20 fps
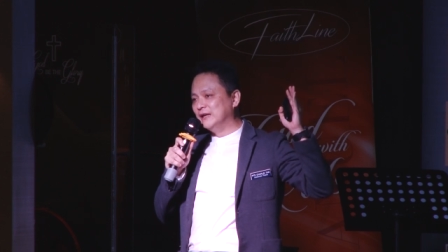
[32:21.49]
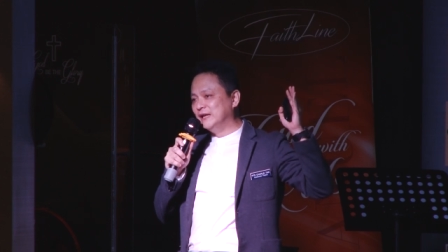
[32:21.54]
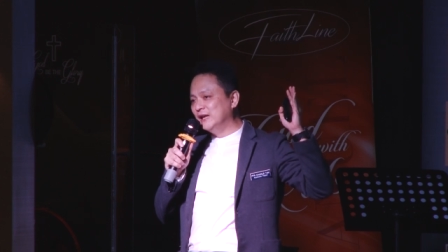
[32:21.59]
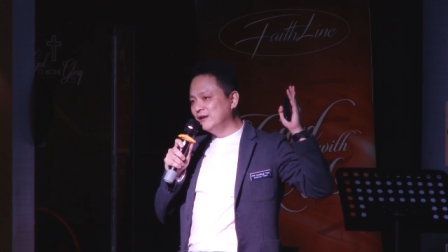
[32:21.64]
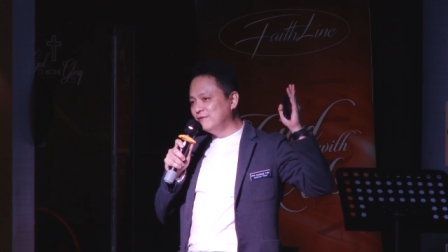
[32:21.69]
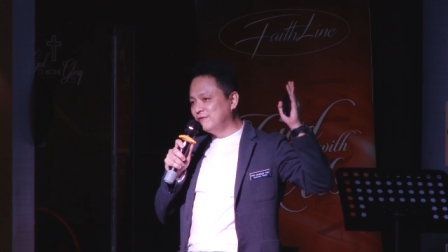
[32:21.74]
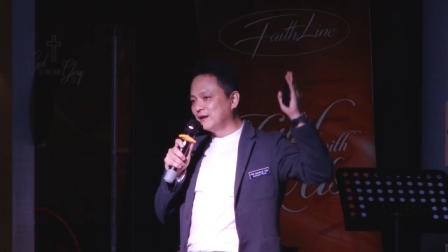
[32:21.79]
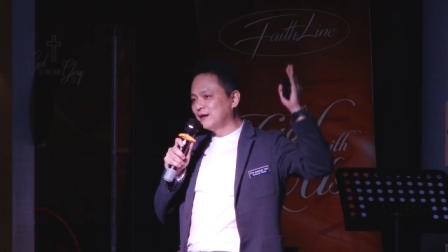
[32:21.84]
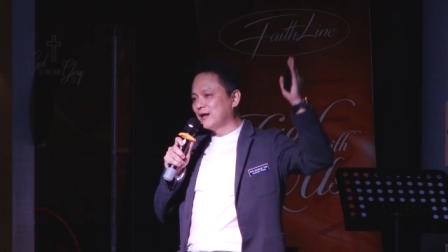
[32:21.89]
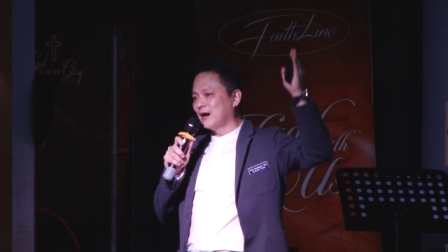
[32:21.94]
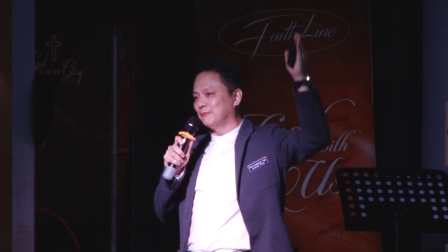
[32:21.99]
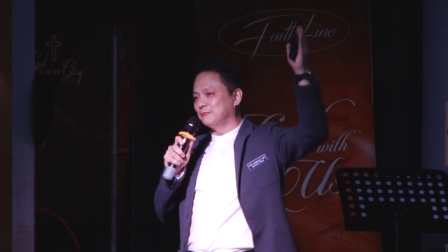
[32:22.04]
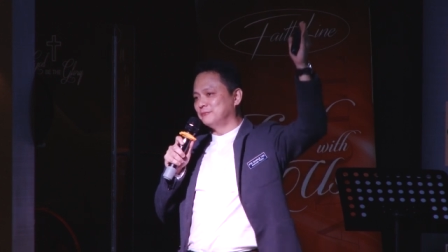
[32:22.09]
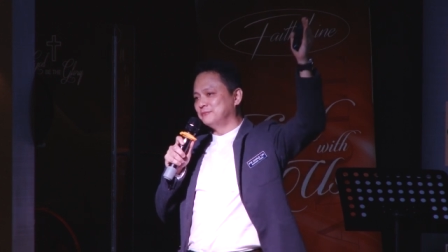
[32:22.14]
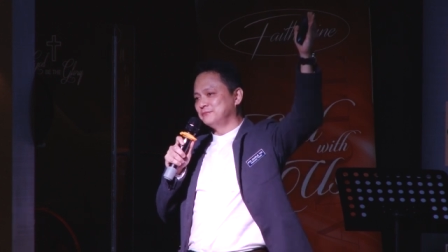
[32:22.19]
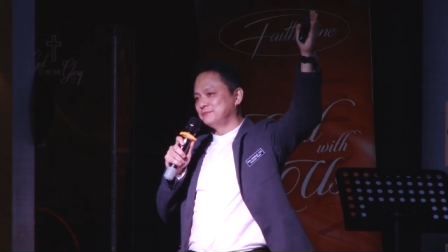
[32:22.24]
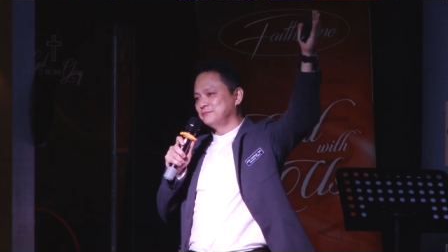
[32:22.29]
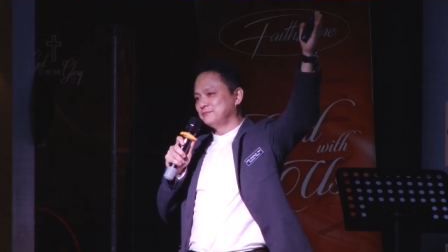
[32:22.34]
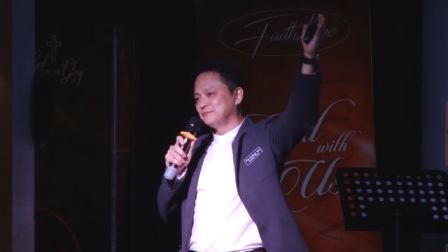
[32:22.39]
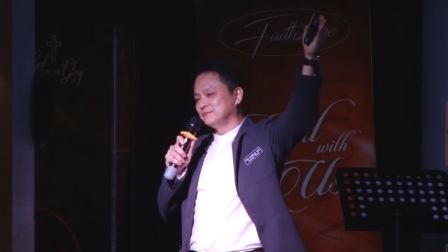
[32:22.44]
given up
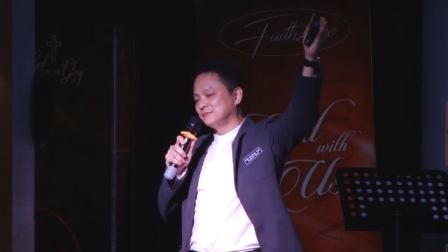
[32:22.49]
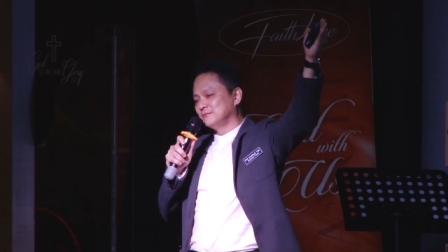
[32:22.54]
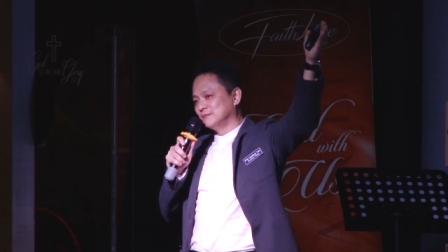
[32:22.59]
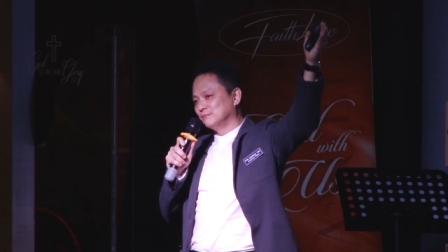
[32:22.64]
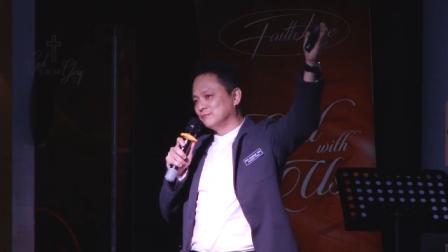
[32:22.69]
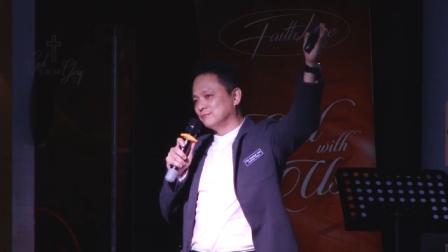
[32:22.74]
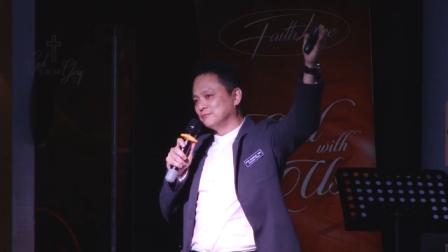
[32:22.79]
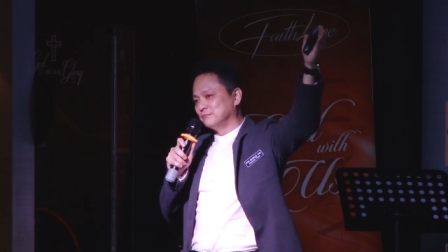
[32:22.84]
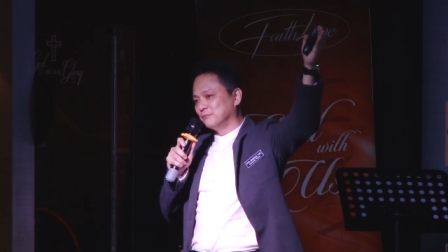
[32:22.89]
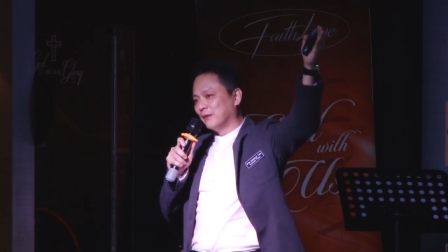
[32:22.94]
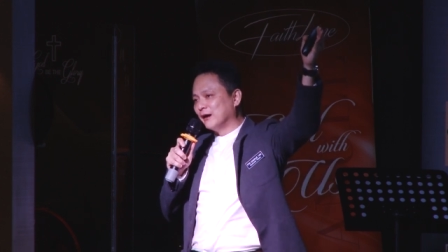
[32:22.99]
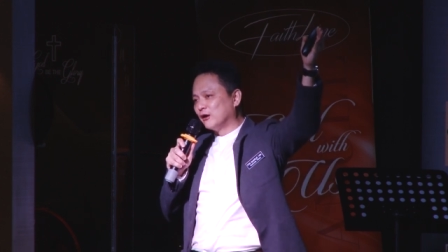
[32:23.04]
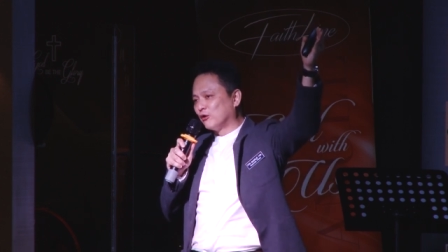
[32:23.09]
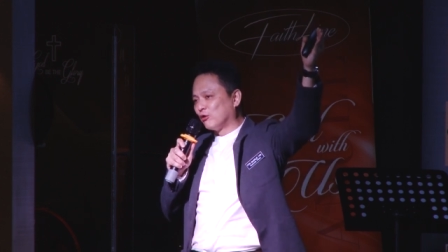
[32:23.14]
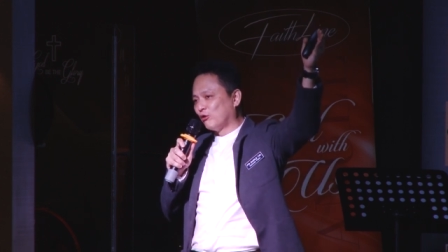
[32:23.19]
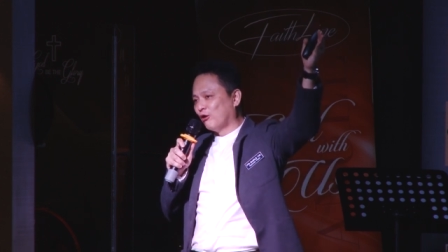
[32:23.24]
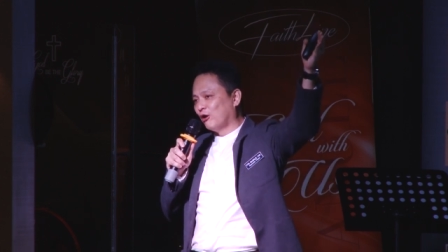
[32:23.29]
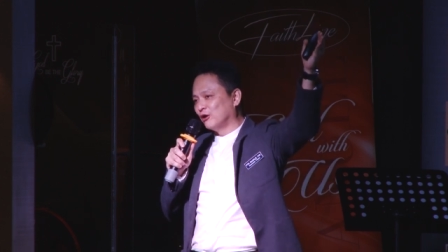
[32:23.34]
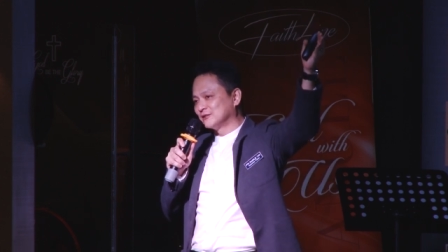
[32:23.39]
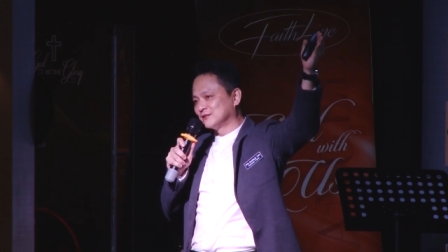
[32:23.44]
my
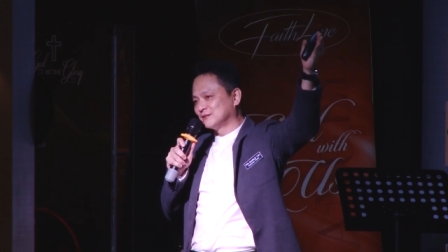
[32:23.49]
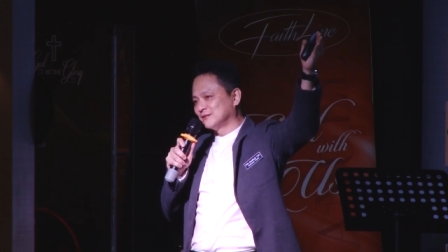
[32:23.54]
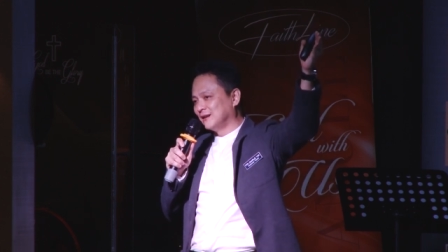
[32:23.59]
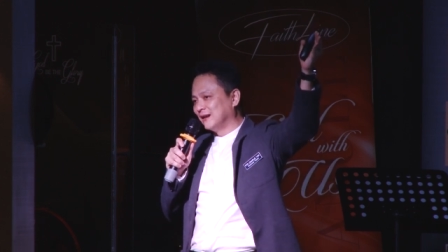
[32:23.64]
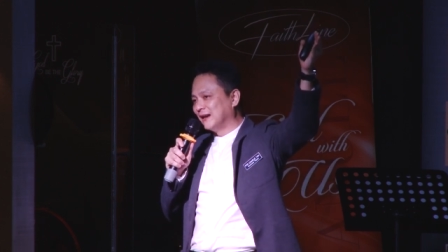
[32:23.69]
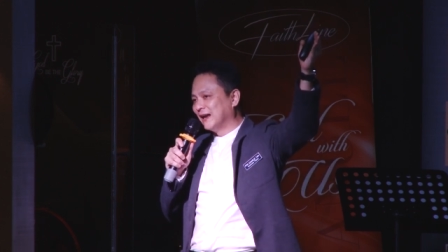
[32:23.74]
cross